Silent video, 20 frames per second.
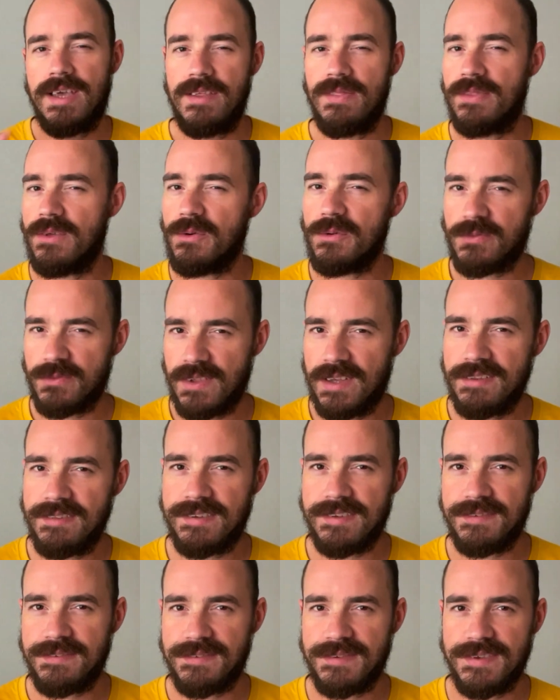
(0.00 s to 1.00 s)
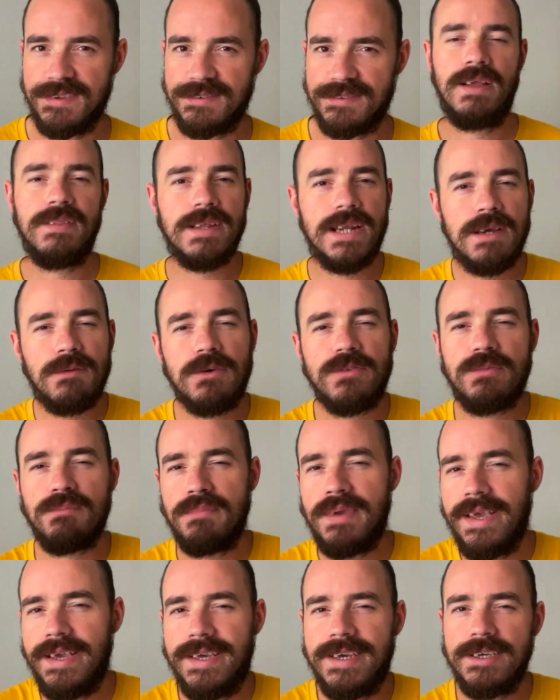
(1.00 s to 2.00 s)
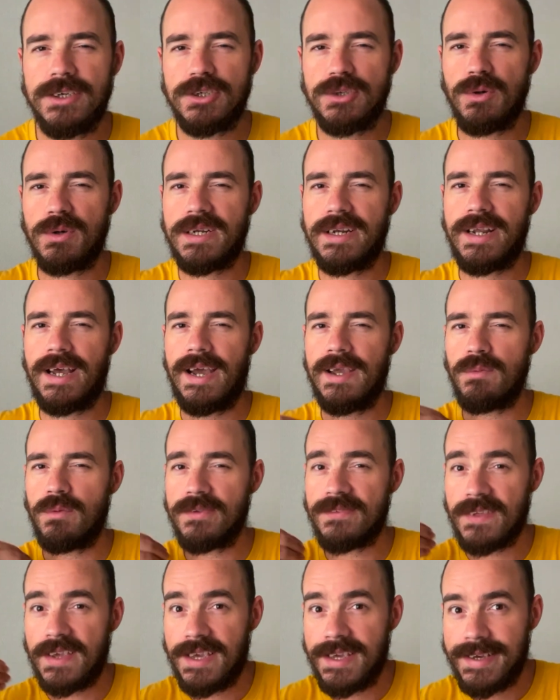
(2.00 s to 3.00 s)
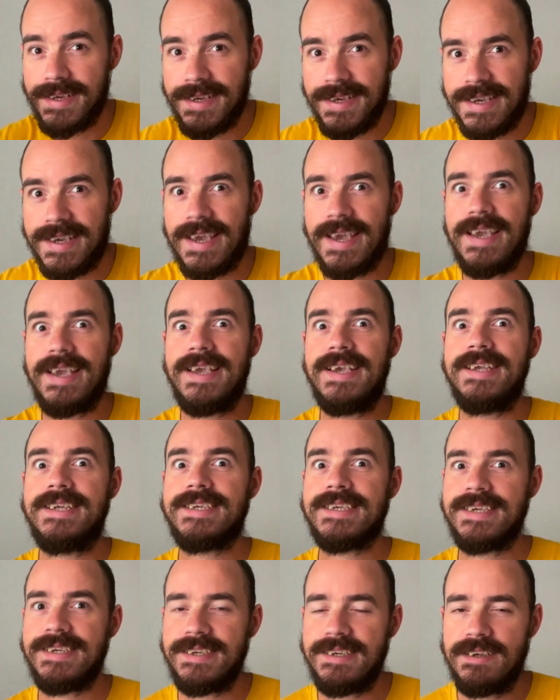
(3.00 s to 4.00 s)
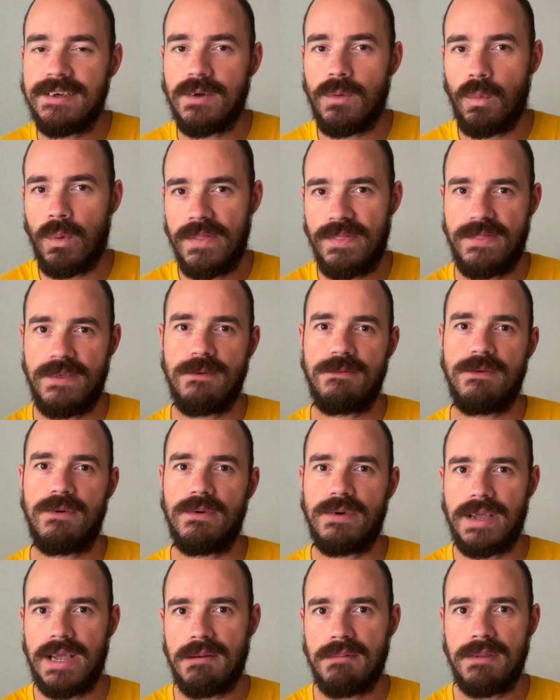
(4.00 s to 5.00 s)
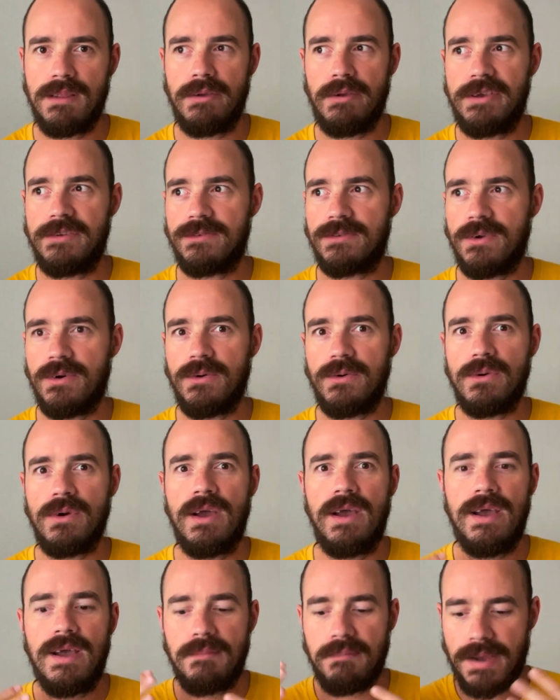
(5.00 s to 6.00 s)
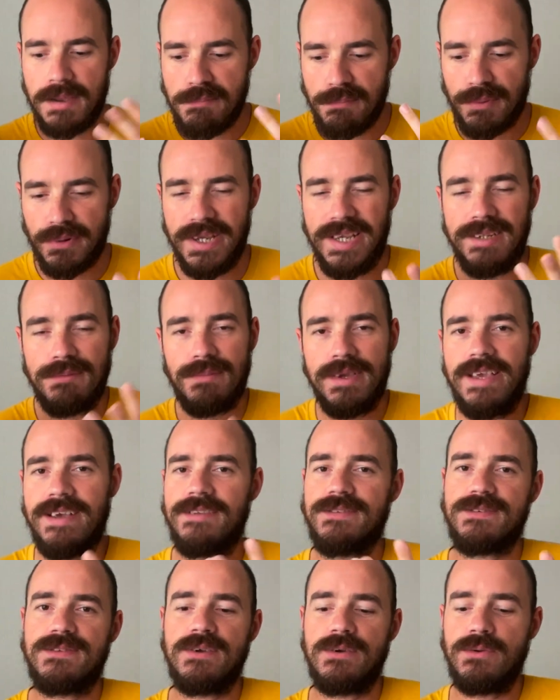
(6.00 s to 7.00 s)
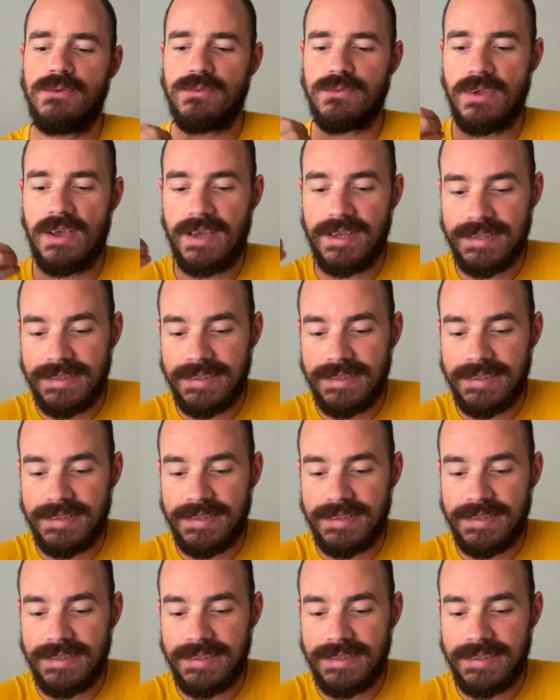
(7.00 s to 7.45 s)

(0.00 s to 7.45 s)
in those sentences. And then I was making sure that I was engaging with the vocabulary. So my brain makes those